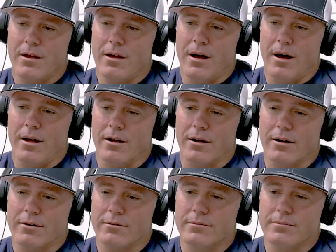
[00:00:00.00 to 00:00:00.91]

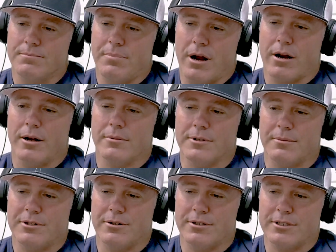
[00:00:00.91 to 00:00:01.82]
parent comes
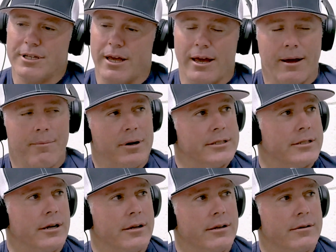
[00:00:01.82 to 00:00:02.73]
up to you and say, hey, my
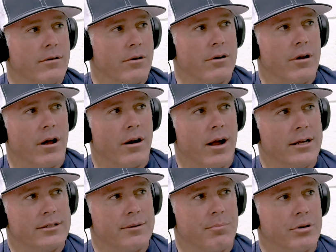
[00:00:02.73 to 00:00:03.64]
son or daughter
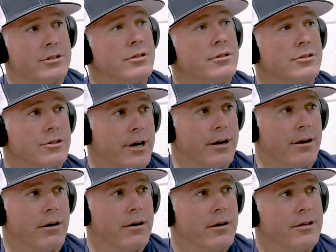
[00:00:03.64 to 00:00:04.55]
has a personal
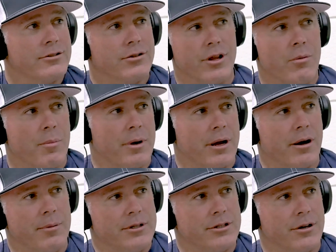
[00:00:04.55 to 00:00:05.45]
trainer, so they won't be
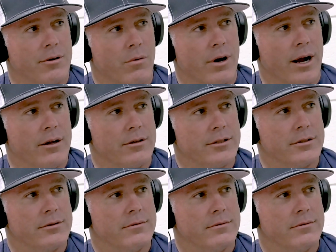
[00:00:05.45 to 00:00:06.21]
coming to your workouts.